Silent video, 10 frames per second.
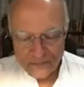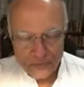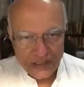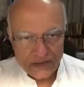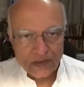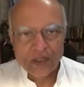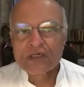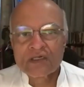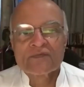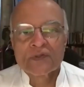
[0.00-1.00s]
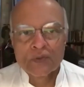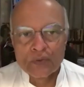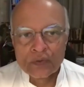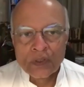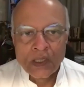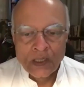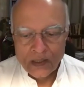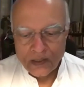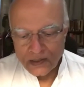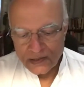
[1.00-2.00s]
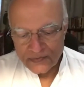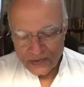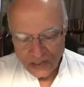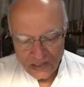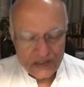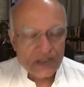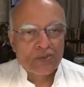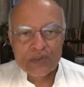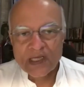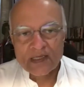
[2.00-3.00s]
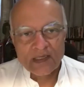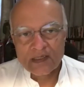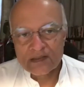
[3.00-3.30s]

the longer view, in the last 2 decades,